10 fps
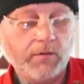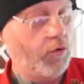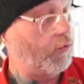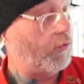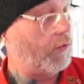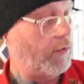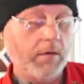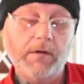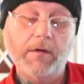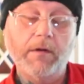Ooh.
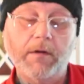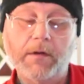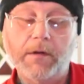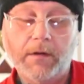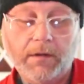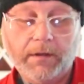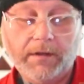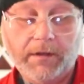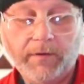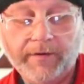
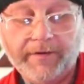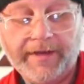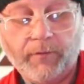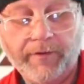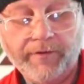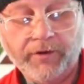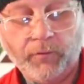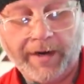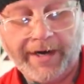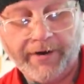You know what? That one little
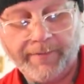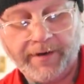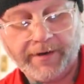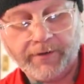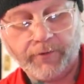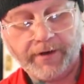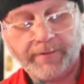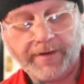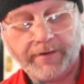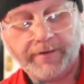wire I'm not going to worry
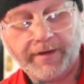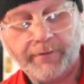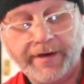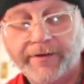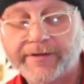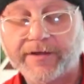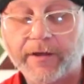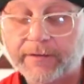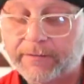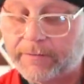about. There we go. It's
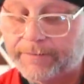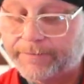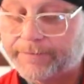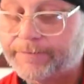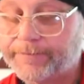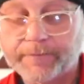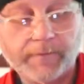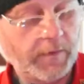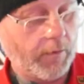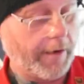gone.
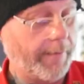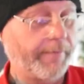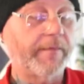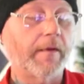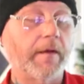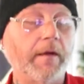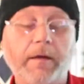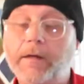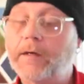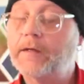All right.
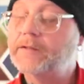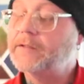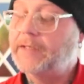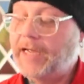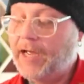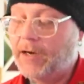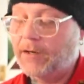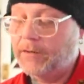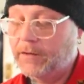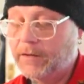So
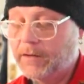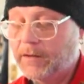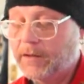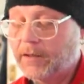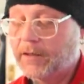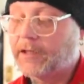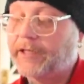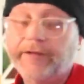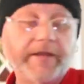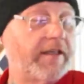now
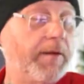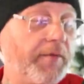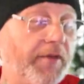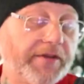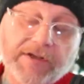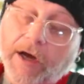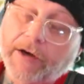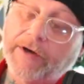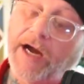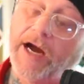clean the tip of the
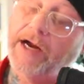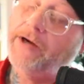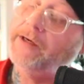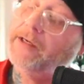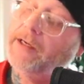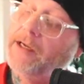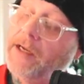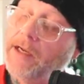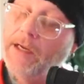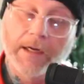soldering iron.
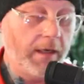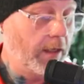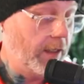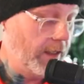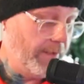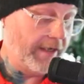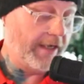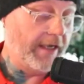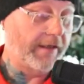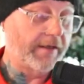And I'm going to
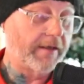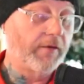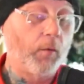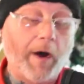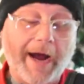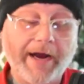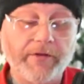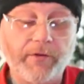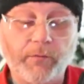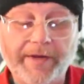get the
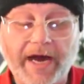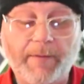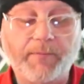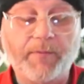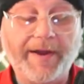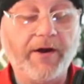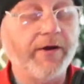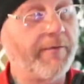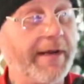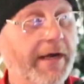wire that we got
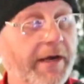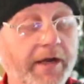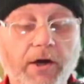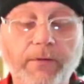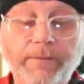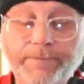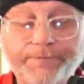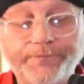prepared a minute ago.